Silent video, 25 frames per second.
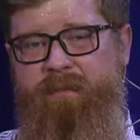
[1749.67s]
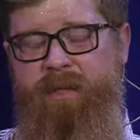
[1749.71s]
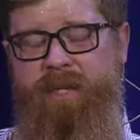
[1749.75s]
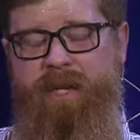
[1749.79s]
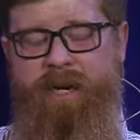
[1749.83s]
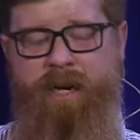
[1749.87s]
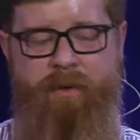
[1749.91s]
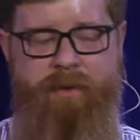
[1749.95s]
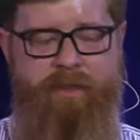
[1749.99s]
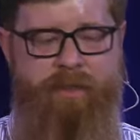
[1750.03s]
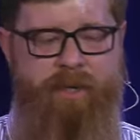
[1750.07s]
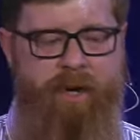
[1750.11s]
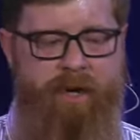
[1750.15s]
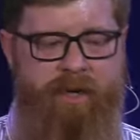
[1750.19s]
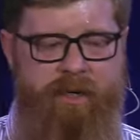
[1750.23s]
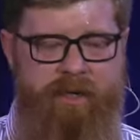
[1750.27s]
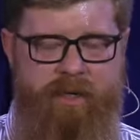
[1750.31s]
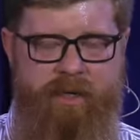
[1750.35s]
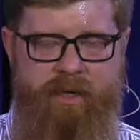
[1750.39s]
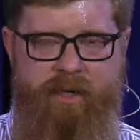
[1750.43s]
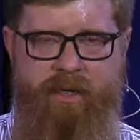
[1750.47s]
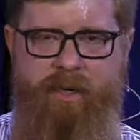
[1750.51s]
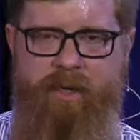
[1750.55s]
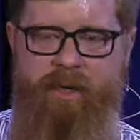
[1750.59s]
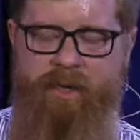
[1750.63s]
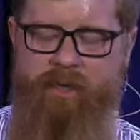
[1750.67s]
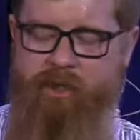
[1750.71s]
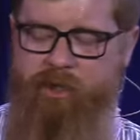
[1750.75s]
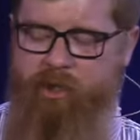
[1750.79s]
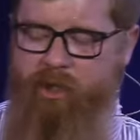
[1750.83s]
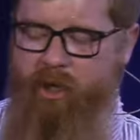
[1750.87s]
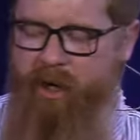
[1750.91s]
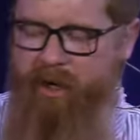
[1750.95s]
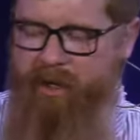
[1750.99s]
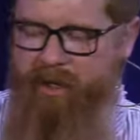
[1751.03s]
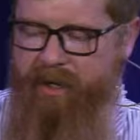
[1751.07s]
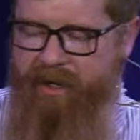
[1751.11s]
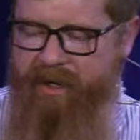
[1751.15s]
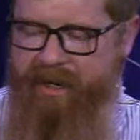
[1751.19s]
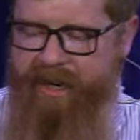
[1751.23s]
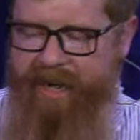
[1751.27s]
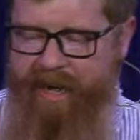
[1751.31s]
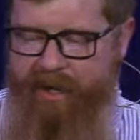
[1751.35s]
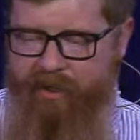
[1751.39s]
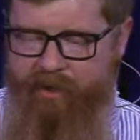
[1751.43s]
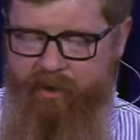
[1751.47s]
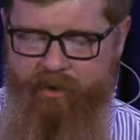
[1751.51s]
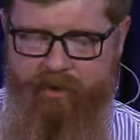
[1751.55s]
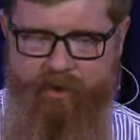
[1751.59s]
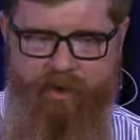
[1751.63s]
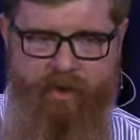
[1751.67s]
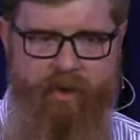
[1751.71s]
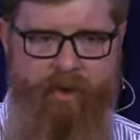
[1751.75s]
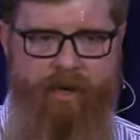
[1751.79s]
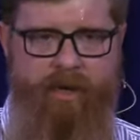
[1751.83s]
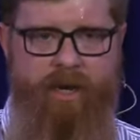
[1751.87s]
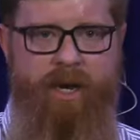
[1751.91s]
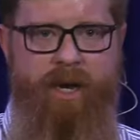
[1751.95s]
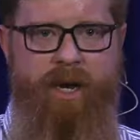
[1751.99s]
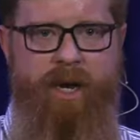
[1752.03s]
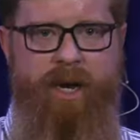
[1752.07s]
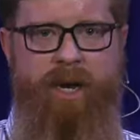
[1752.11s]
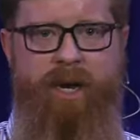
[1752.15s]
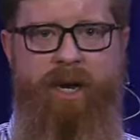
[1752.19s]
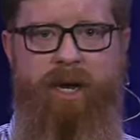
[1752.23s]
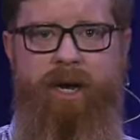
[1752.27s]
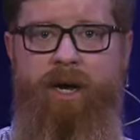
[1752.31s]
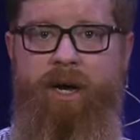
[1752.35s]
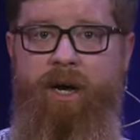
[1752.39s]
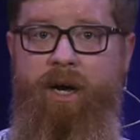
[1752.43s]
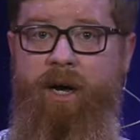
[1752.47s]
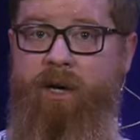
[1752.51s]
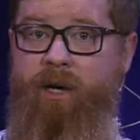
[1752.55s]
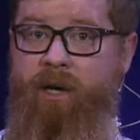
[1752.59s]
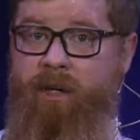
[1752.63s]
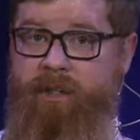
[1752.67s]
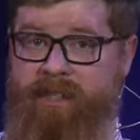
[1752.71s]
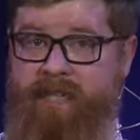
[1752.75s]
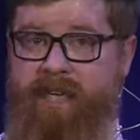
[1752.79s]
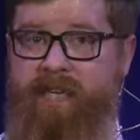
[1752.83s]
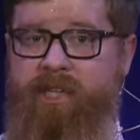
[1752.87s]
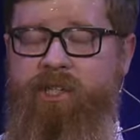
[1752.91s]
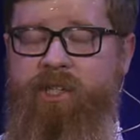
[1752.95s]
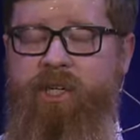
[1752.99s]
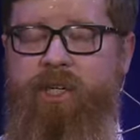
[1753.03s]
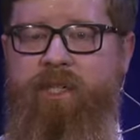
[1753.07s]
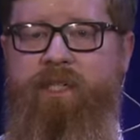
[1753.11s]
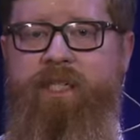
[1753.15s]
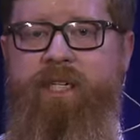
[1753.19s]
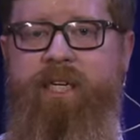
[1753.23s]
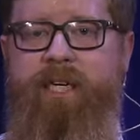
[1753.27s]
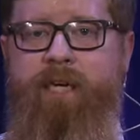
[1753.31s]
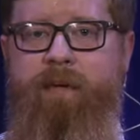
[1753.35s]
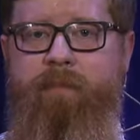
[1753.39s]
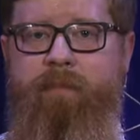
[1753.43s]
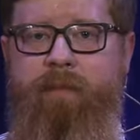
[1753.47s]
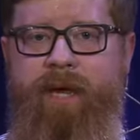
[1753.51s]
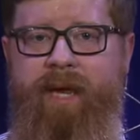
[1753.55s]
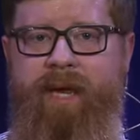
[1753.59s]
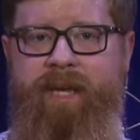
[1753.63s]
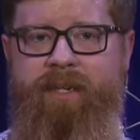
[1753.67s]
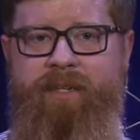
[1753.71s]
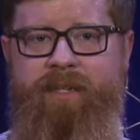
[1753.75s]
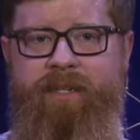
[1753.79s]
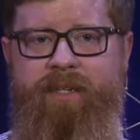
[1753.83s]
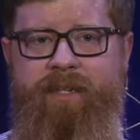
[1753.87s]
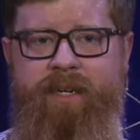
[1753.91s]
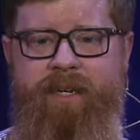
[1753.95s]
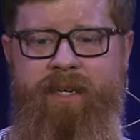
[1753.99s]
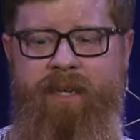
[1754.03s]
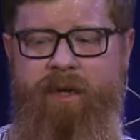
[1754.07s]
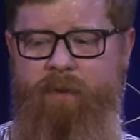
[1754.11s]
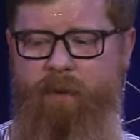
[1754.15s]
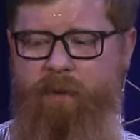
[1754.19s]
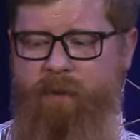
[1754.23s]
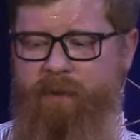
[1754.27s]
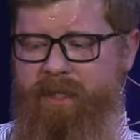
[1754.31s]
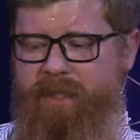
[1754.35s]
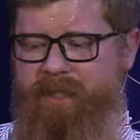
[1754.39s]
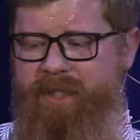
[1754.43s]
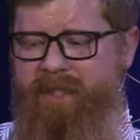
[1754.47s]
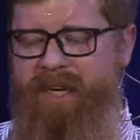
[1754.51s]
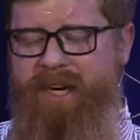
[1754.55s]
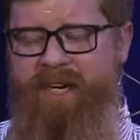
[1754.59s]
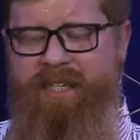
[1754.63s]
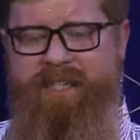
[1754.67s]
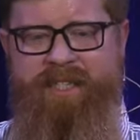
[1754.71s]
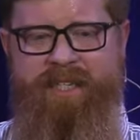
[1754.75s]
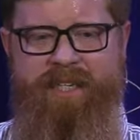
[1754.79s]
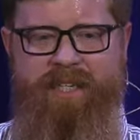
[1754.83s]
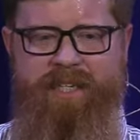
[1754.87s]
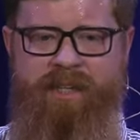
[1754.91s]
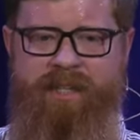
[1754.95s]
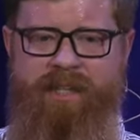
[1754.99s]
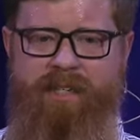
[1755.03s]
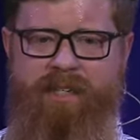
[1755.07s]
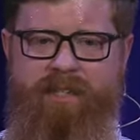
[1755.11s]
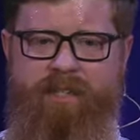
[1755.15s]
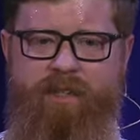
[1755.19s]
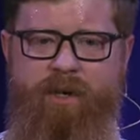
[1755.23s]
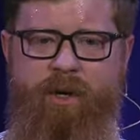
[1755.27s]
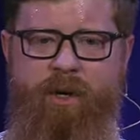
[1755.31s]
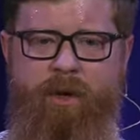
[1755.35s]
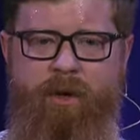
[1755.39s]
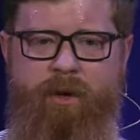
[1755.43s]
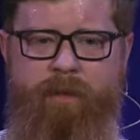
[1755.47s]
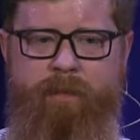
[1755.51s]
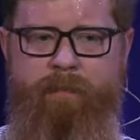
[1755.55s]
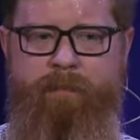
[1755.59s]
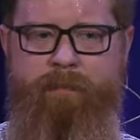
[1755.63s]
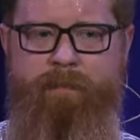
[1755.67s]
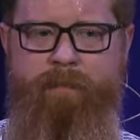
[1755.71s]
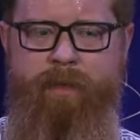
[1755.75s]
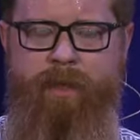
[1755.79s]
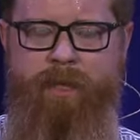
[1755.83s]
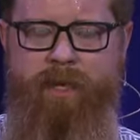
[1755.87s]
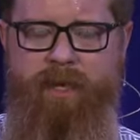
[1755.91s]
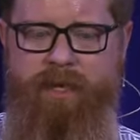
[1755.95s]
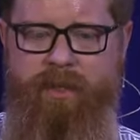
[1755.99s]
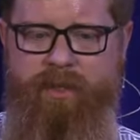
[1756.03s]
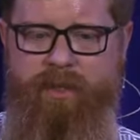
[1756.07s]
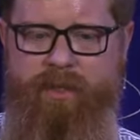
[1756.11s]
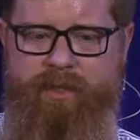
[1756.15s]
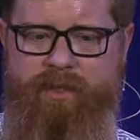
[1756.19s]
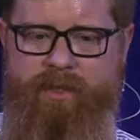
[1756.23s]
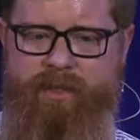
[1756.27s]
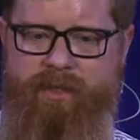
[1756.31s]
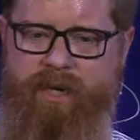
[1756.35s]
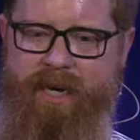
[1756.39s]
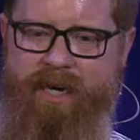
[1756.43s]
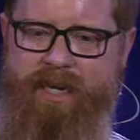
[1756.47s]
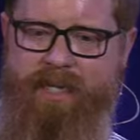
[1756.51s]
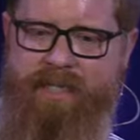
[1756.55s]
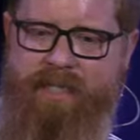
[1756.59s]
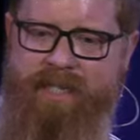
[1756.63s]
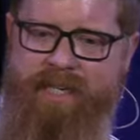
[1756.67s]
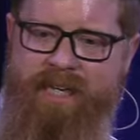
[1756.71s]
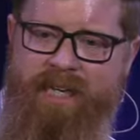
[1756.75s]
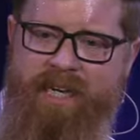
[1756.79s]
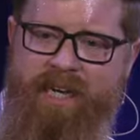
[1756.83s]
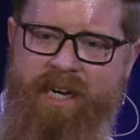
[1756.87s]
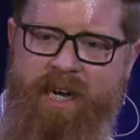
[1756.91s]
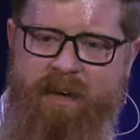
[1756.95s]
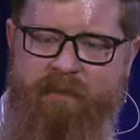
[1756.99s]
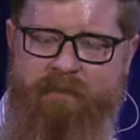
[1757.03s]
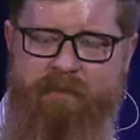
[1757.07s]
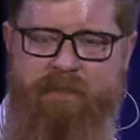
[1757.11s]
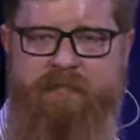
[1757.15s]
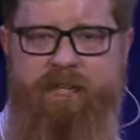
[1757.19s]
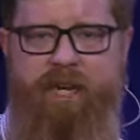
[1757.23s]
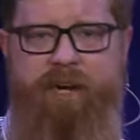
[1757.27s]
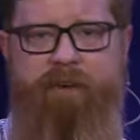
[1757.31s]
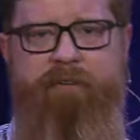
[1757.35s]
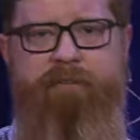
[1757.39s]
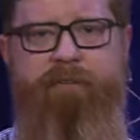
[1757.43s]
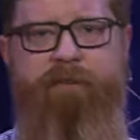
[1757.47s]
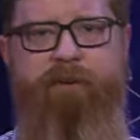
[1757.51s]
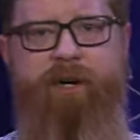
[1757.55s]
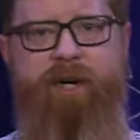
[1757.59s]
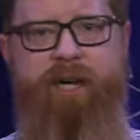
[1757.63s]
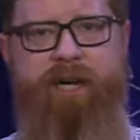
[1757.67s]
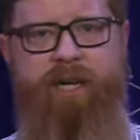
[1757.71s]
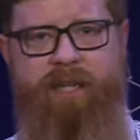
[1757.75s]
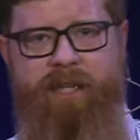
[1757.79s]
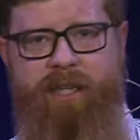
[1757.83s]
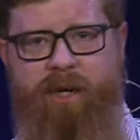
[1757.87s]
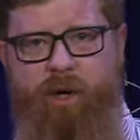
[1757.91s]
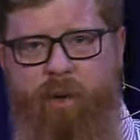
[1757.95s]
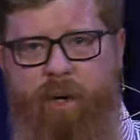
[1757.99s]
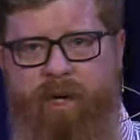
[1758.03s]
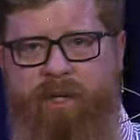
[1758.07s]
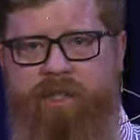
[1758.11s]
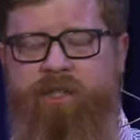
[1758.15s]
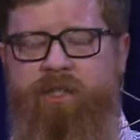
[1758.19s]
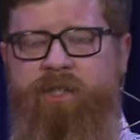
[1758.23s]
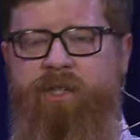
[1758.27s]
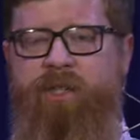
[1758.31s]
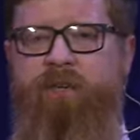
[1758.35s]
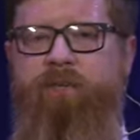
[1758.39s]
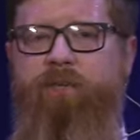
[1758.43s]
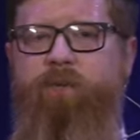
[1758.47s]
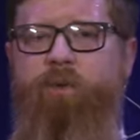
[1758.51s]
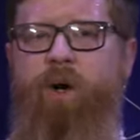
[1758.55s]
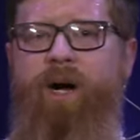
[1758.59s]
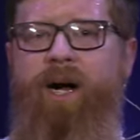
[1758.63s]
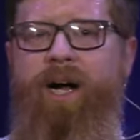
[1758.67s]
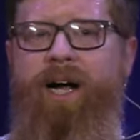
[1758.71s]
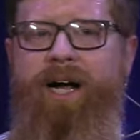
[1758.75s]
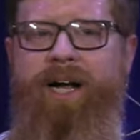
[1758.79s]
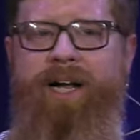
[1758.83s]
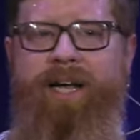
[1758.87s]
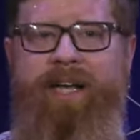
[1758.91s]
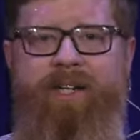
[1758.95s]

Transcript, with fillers: And I was talking to Shauna and Heather, they're uh, on our teaching team, and we were discussing this um, this idea of suffering and the question of why.